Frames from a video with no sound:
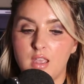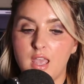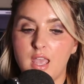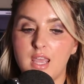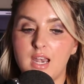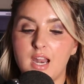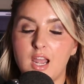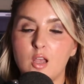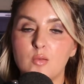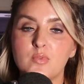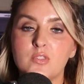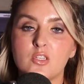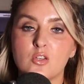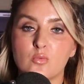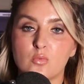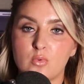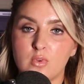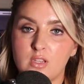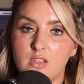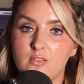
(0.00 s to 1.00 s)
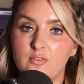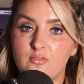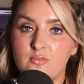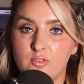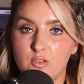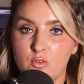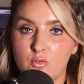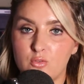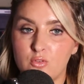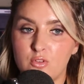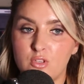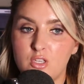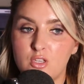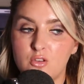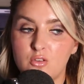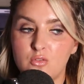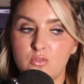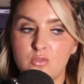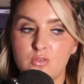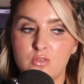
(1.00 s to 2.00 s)
it helps to refuel
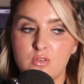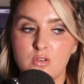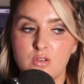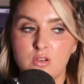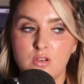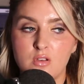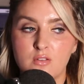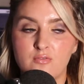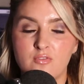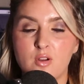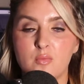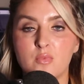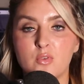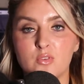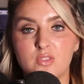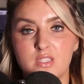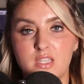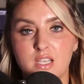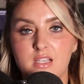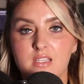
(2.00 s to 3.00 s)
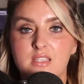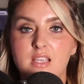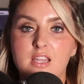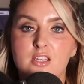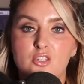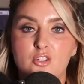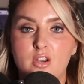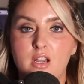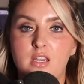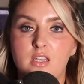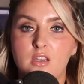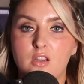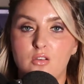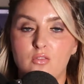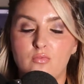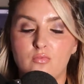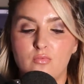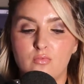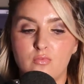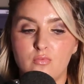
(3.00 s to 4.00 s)
you from those things that drain
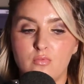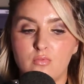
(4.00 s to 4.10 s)
you.